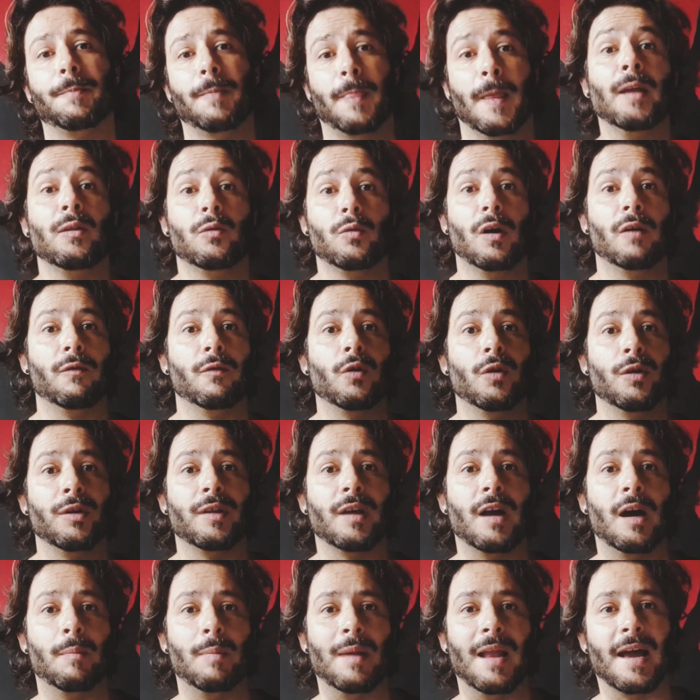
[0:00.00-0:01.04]
and to avoid
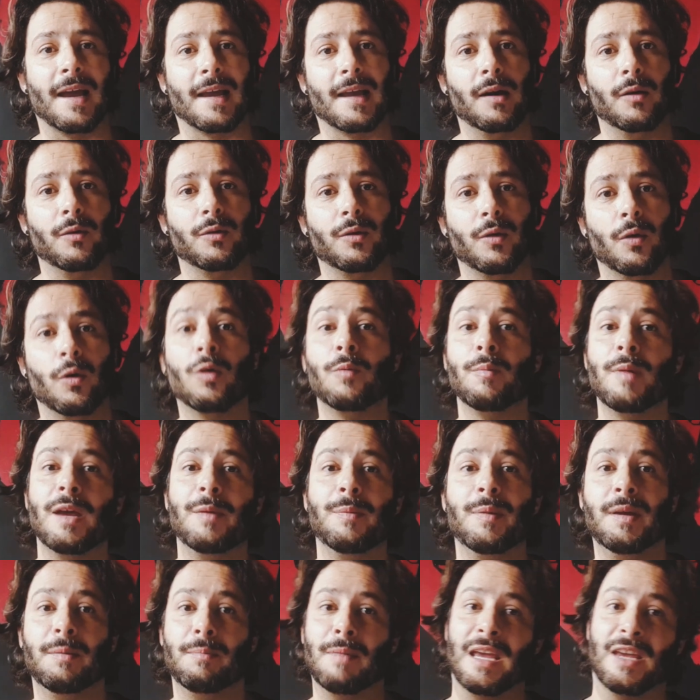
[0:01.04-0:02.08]
a blackout, or
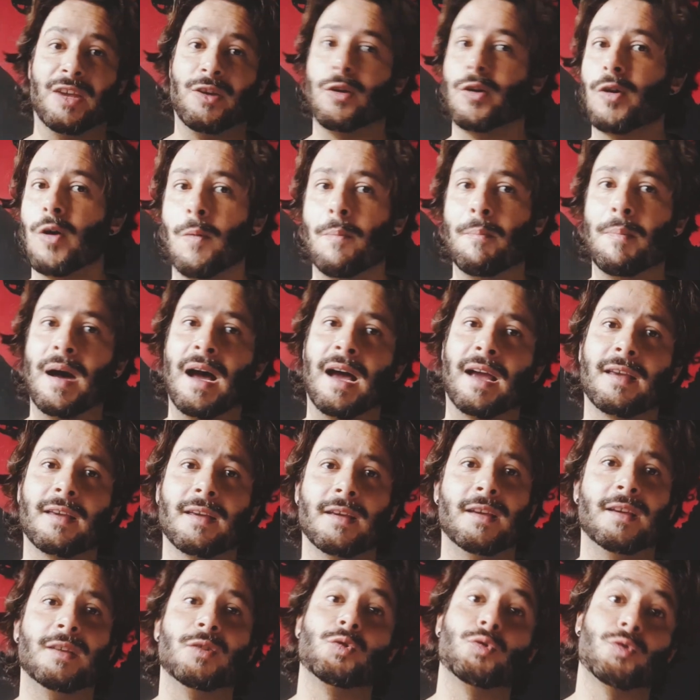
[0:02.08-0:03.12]
maybe make you come back
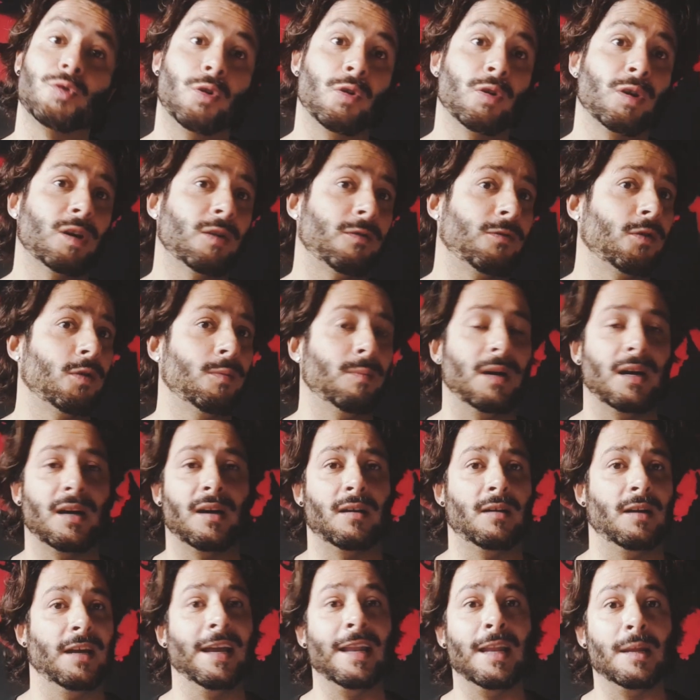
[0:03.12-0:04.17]
uh, stronger from
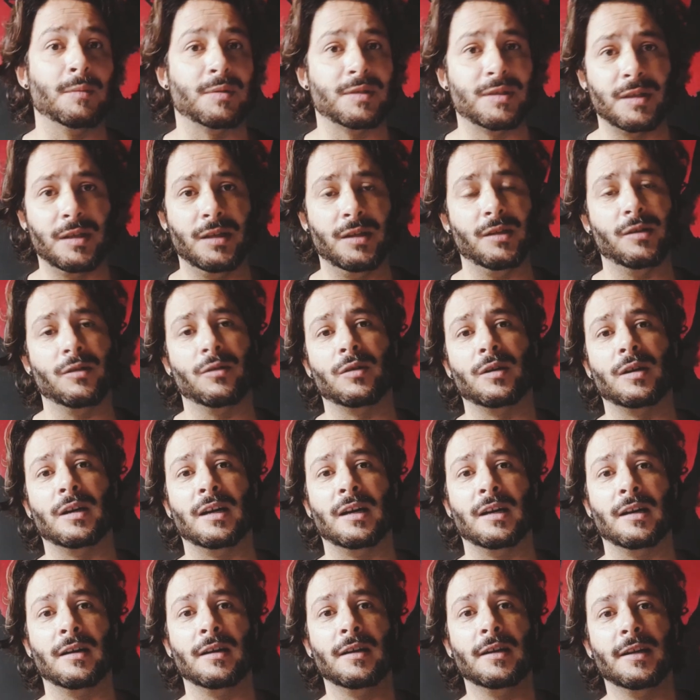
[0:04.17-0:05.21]
a L M C or
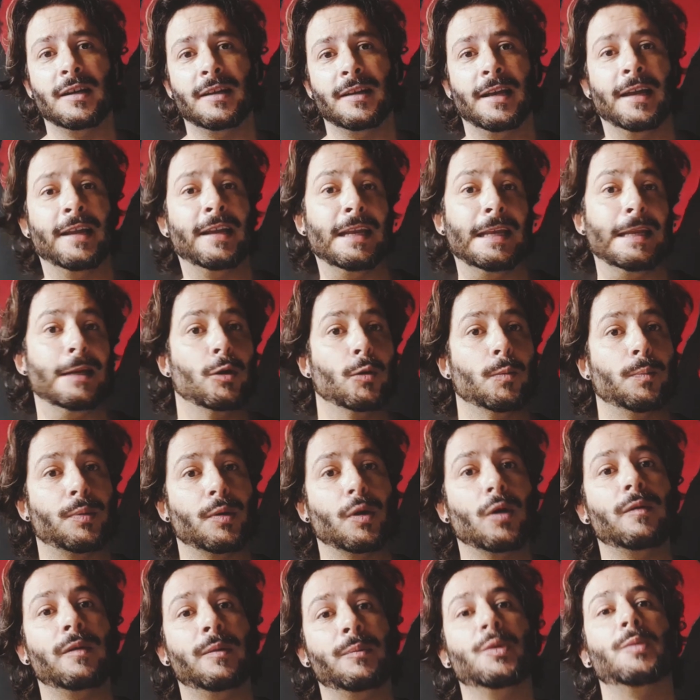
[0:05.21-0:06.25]
a, any little
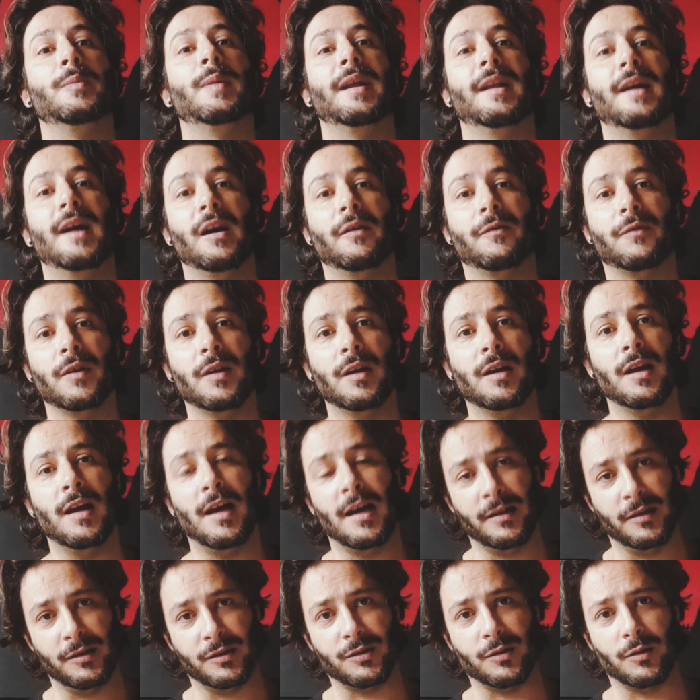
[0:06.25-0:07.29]
problem you might have
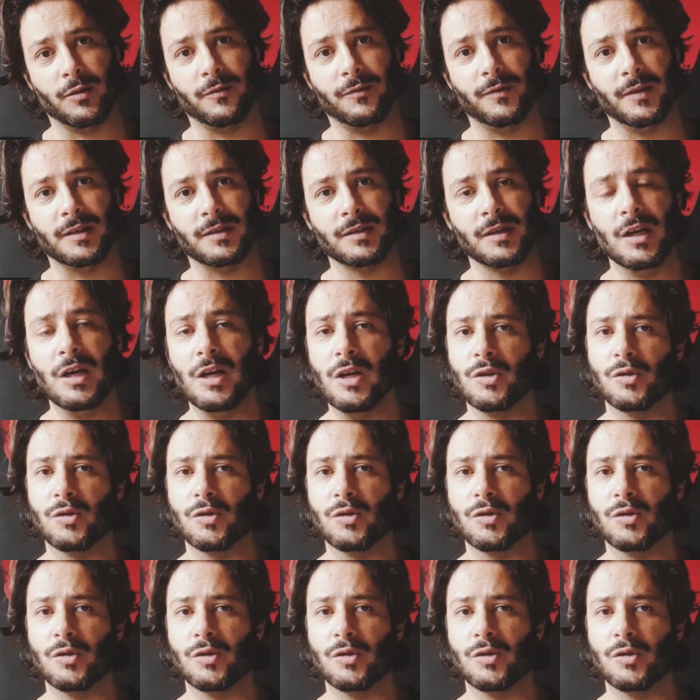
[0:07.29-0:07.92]
at the surface.